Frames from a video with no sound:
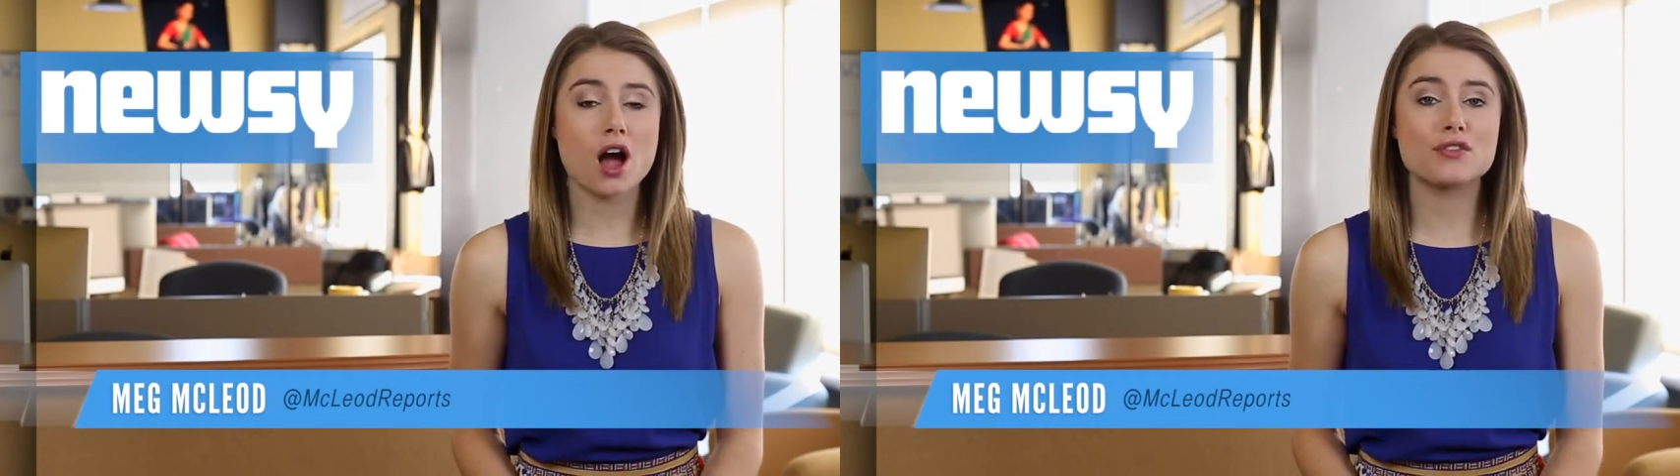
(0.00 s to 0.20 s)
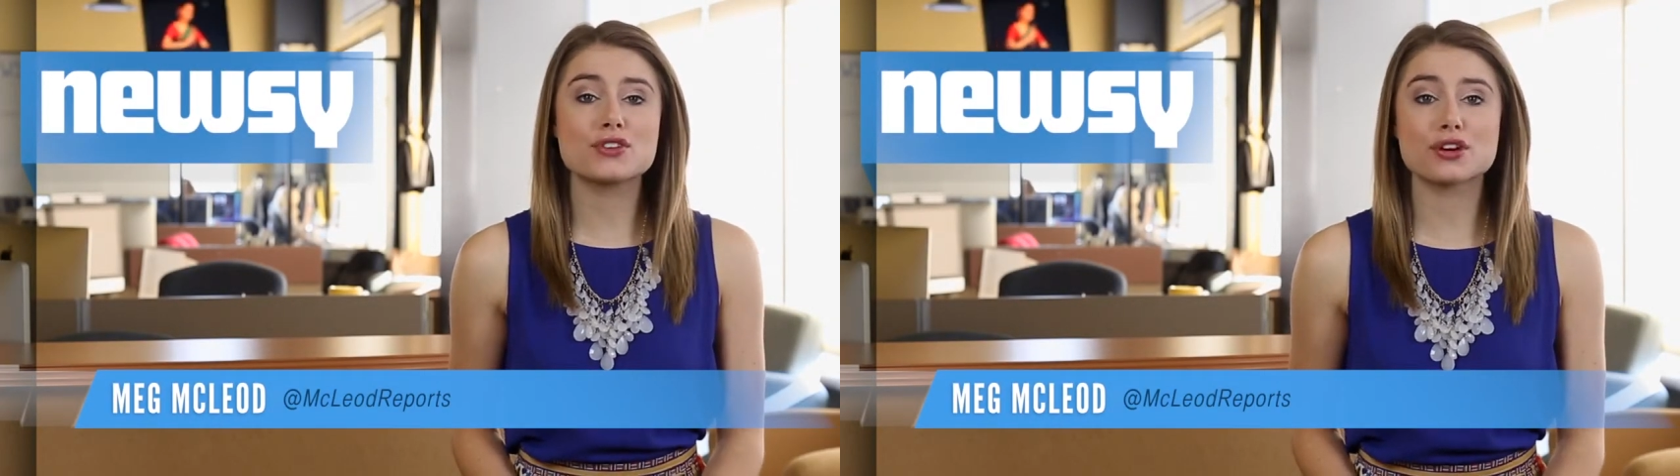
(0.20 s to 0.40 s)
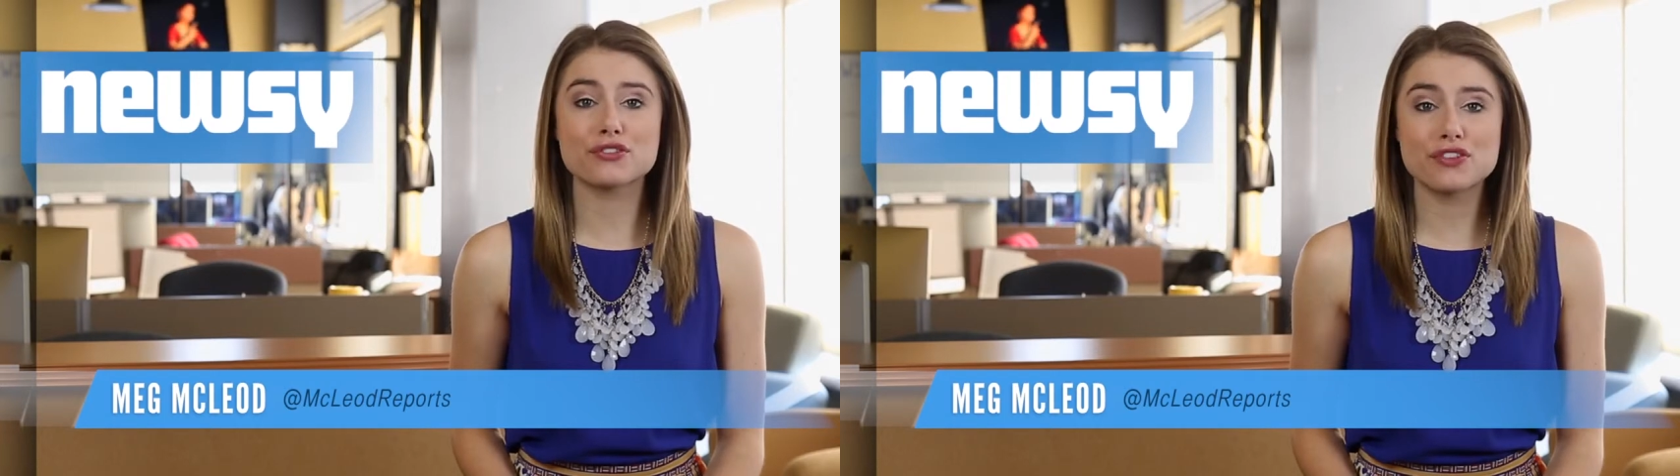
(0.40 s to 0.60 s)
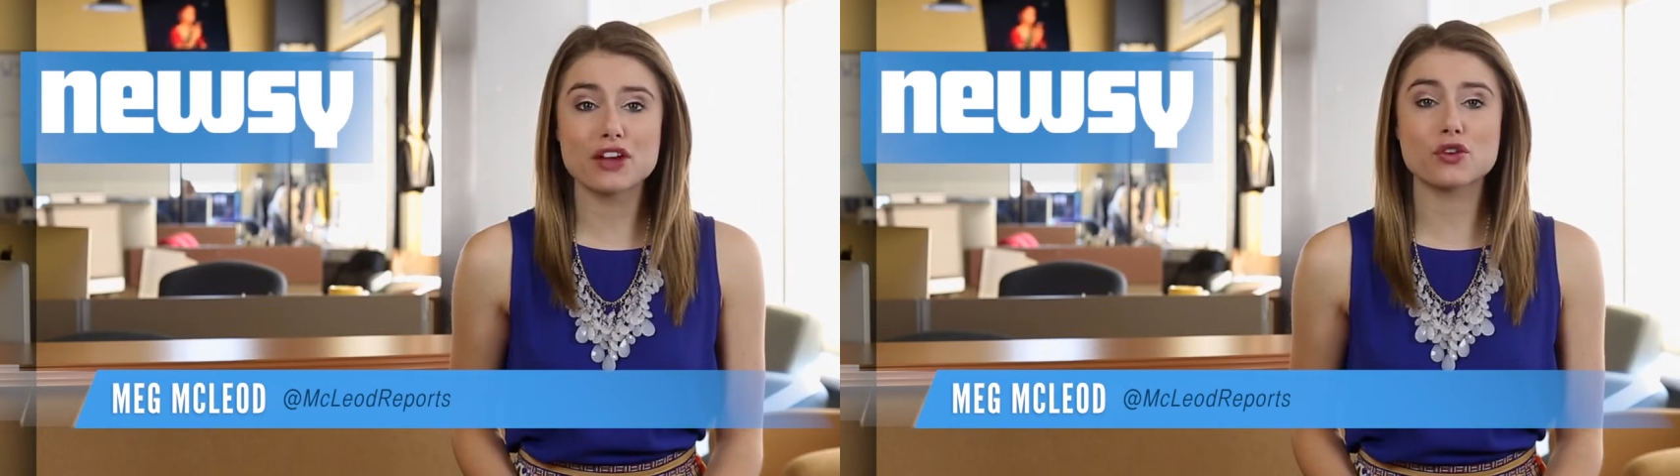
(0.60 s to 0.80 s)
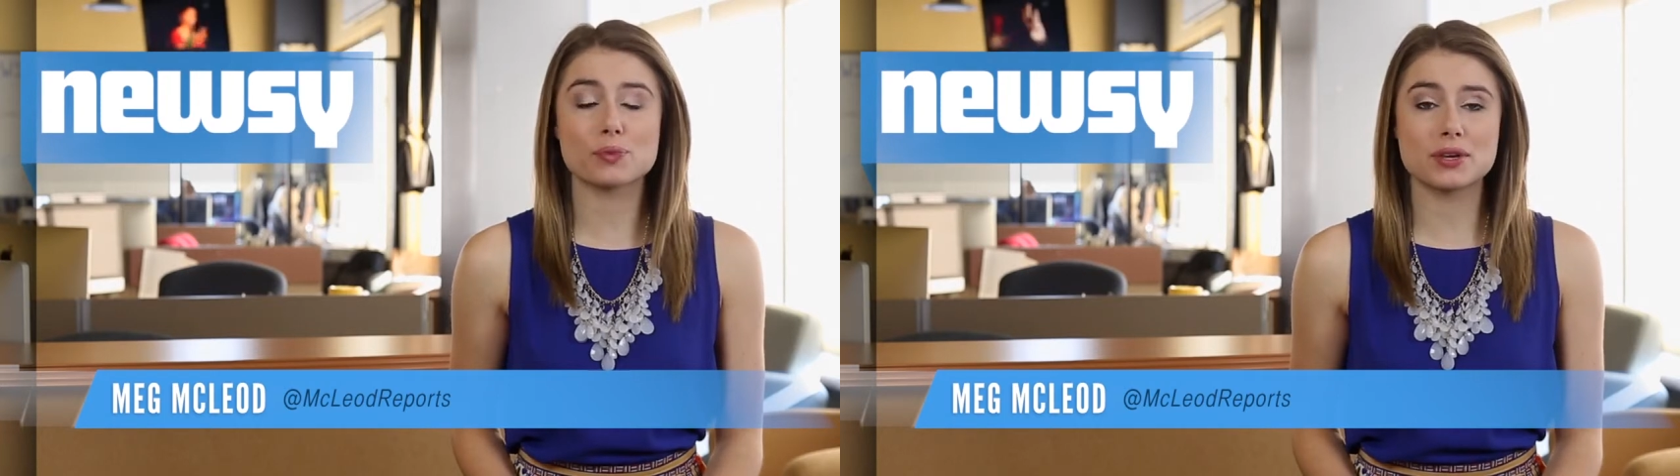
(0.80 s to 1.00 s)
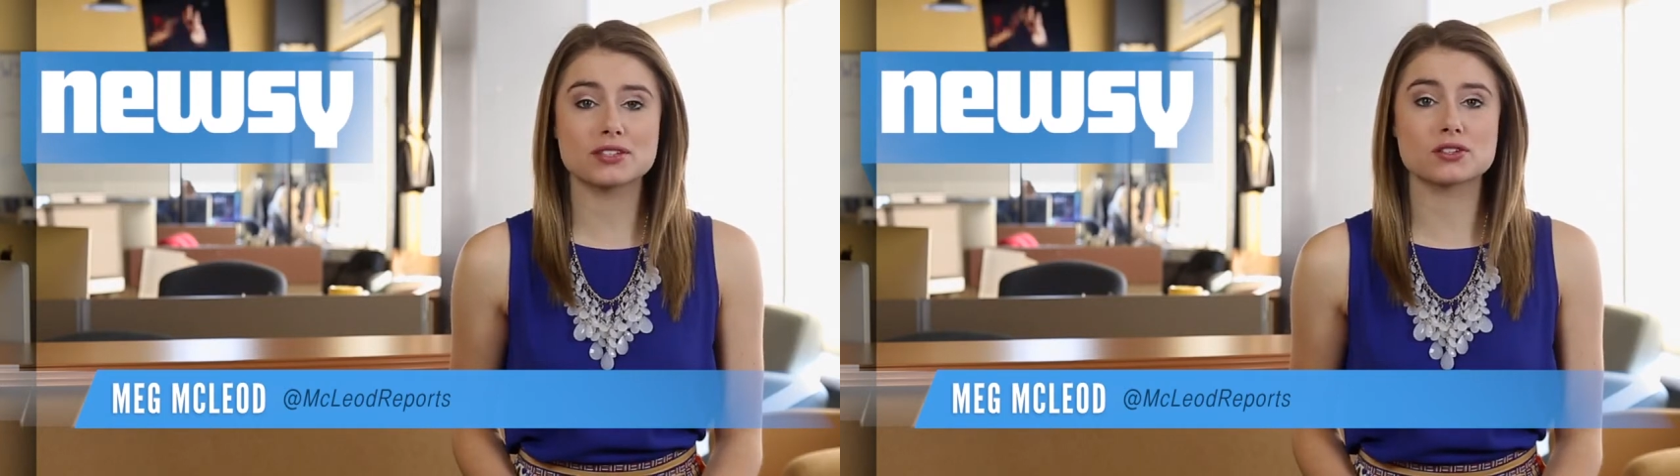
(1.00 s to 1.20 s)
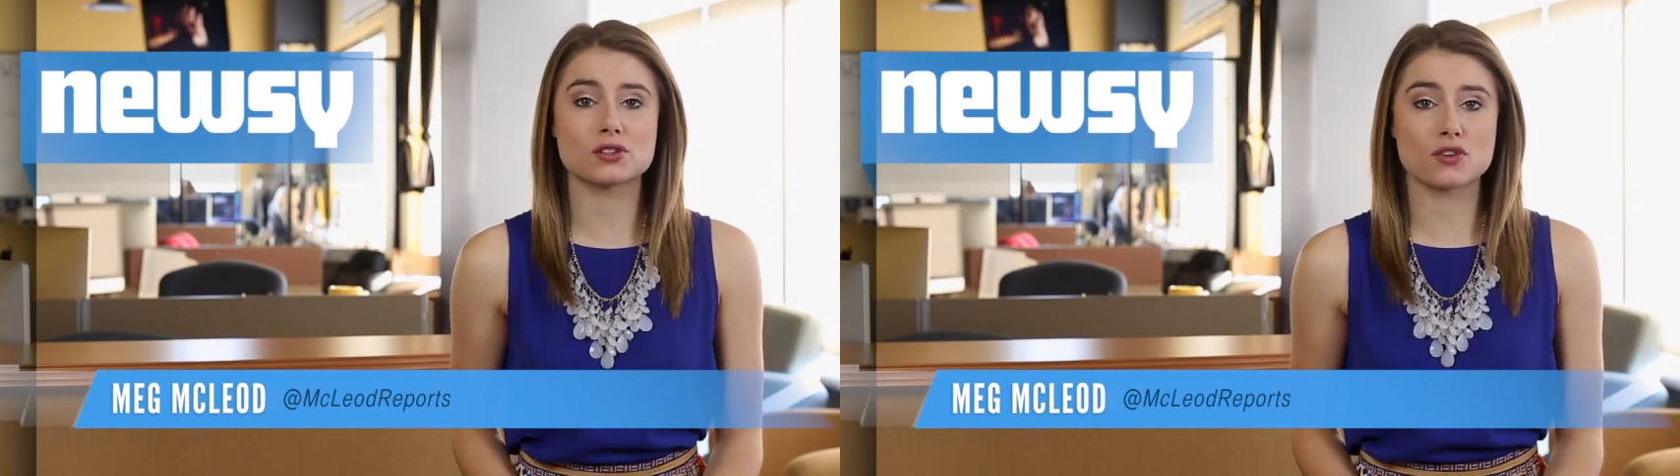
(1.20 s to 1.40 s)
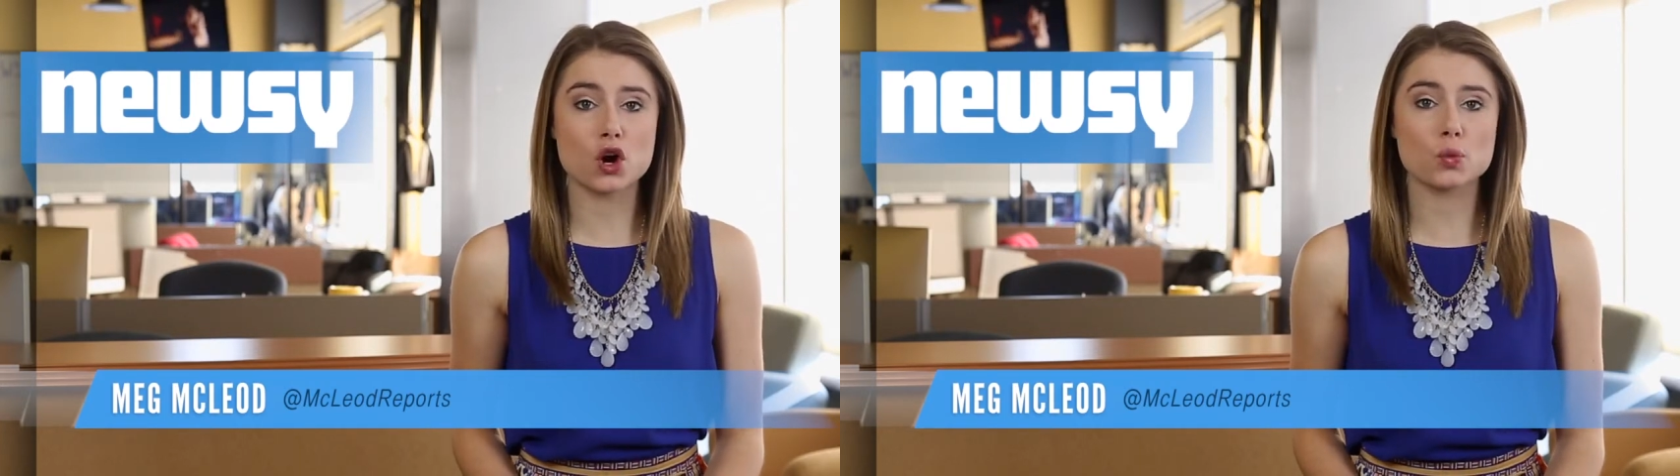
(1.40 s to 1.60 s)
of their favorite
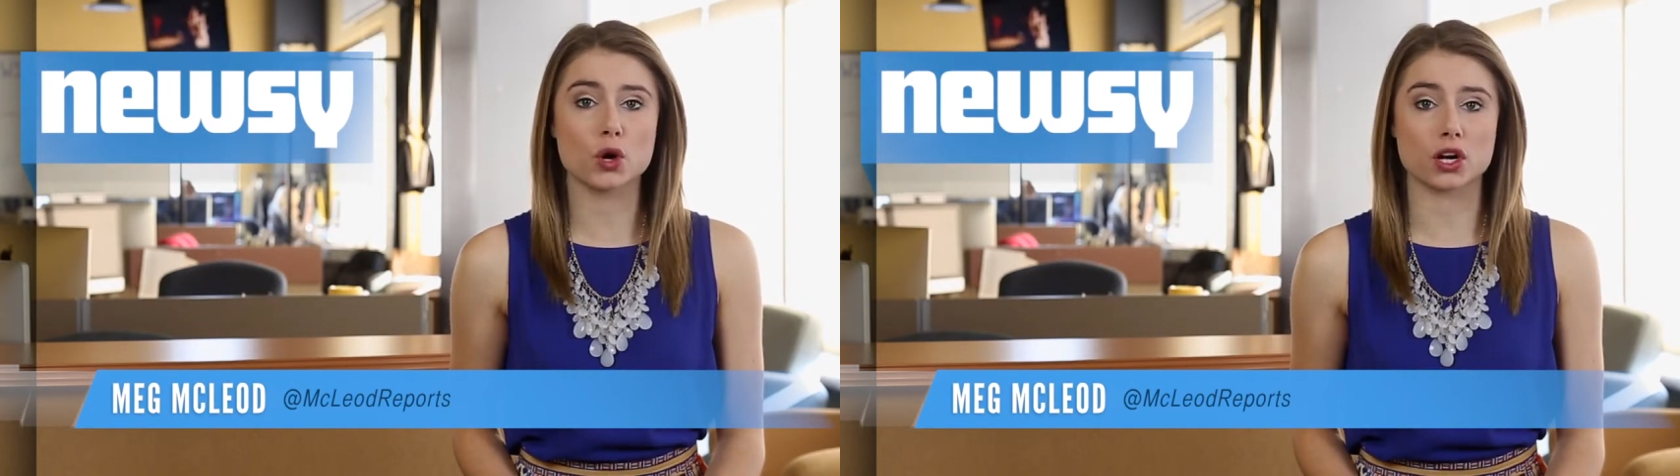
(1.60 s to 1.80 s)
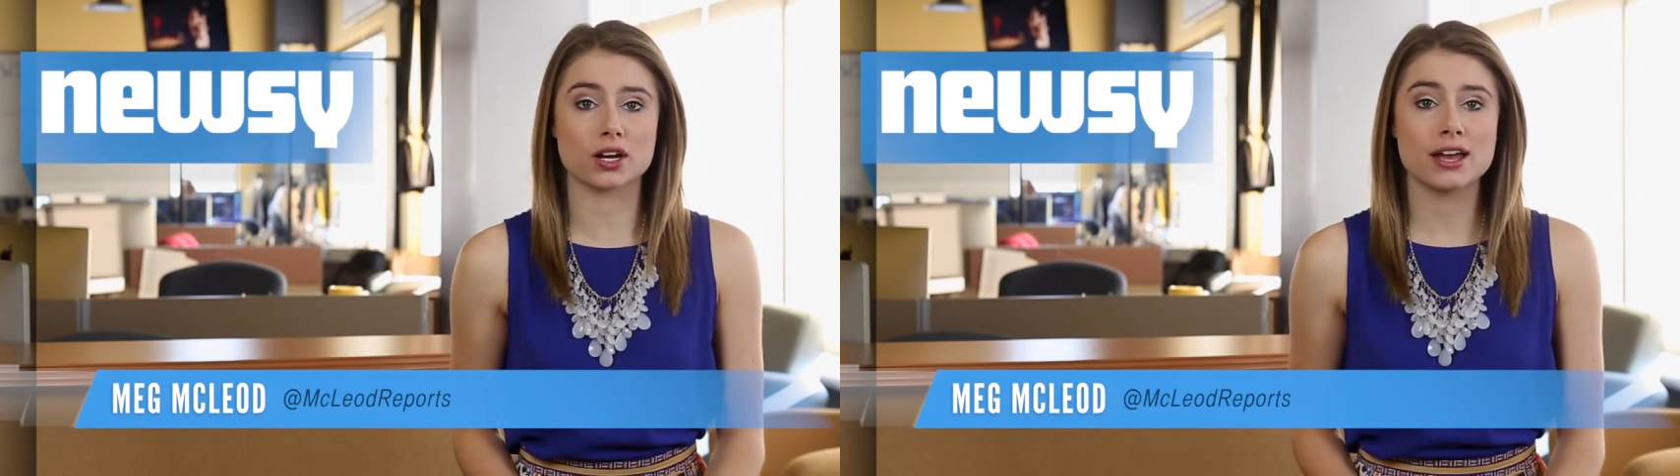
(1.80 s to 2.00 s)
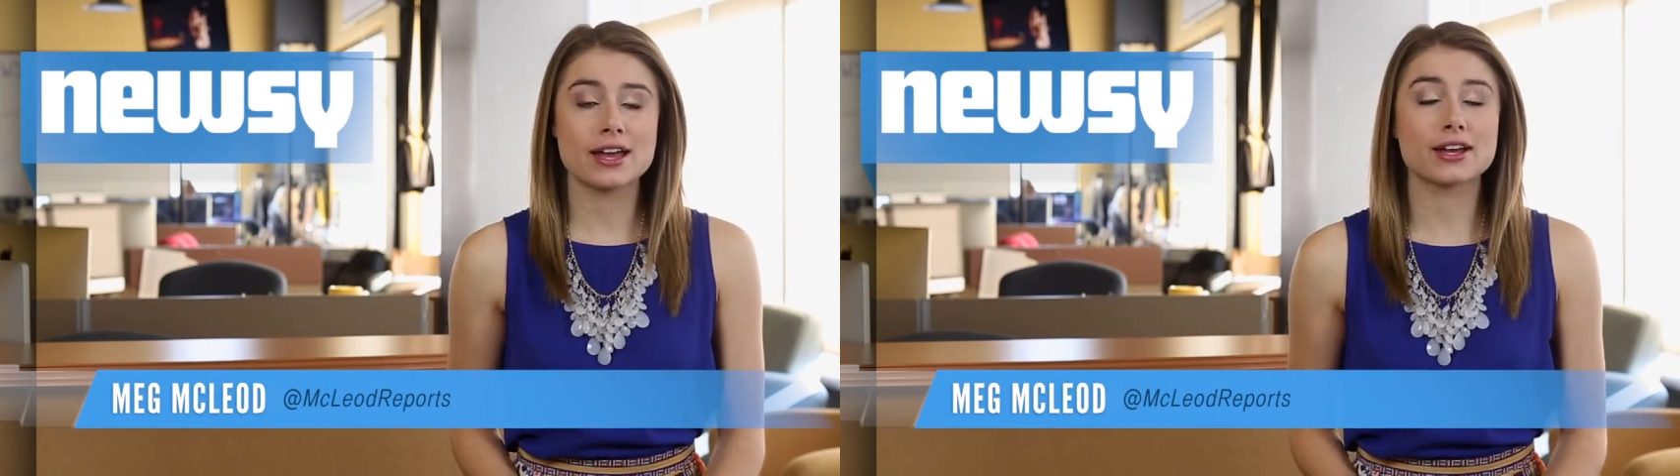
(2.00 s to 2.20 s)
pieces of artwork,